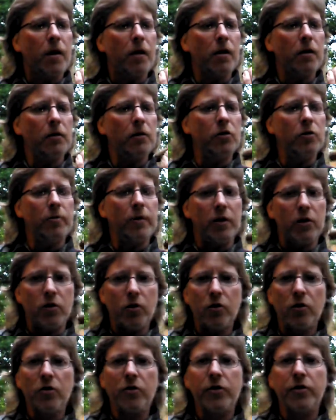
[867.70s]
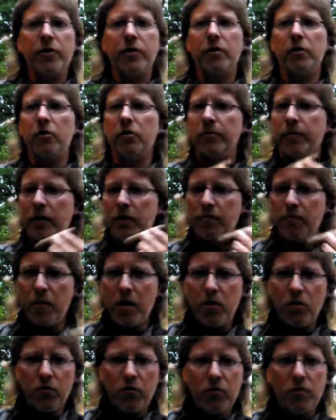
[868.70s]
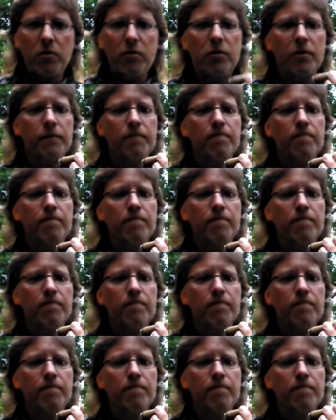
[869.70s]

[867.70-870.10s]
A little bit of earth, a little bit of mineral,